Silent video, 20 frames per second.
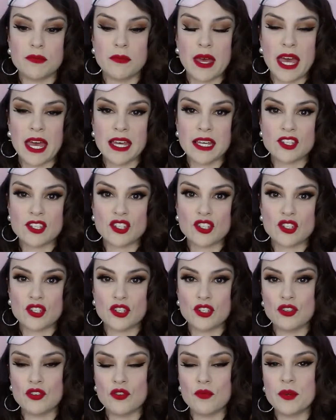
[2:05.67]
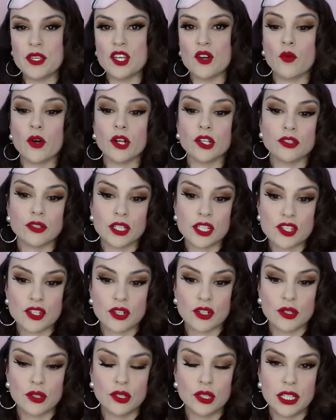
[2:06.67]
makes to be a wilderness
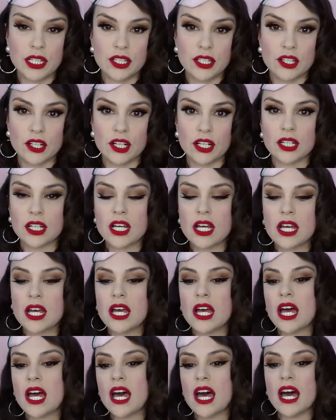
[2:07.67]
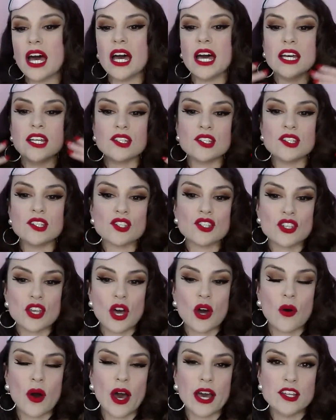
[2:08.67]
girl leader. And
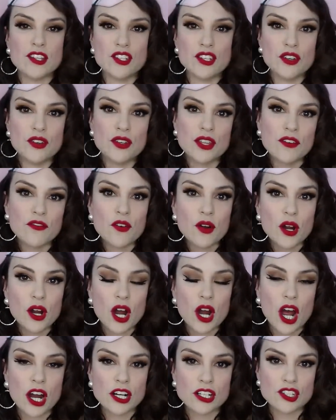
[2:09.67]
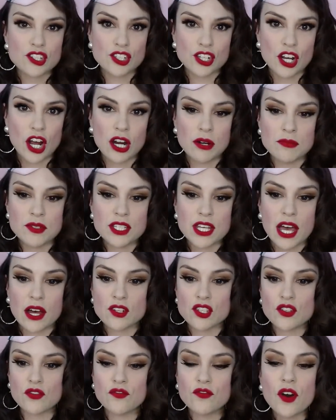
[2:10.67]
so I knew that for our Charm
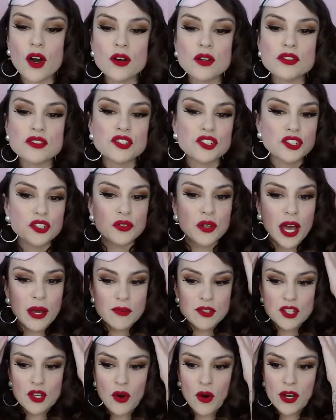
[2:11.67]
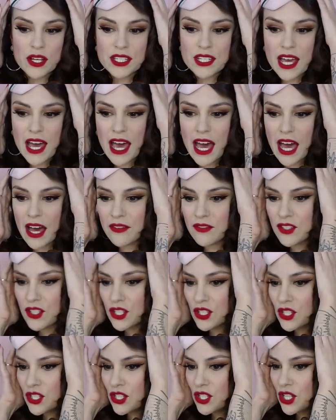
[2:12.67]
Scouts photo shoot, I was going to have
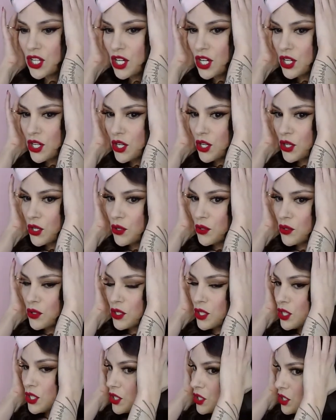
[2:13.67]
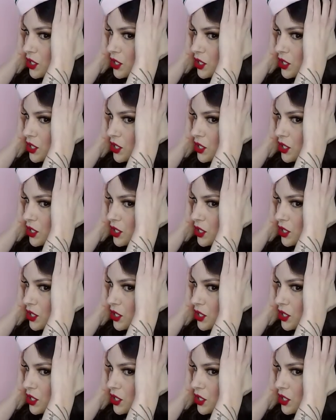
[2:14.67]
to do